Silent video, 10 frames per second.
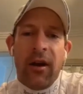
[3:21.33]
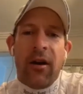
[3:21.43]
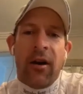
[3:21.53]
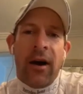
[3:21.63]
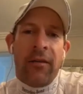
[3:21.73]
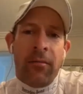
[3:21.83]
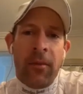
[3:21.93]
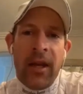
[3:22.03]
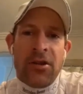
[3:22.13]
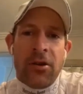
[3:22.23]
I haven't
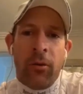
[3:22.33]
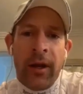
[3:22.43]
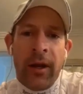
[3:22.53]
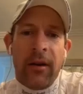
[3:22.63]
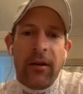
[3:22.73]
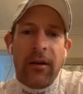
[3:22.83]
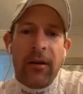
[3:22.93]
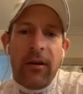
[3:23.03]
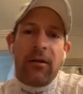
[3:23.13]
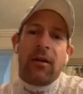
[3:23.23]
managed to win it,
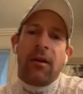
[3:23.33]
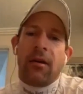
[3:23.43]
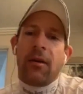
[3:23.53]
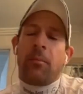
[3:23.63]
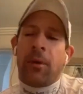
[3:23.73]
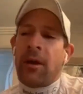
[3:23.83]
but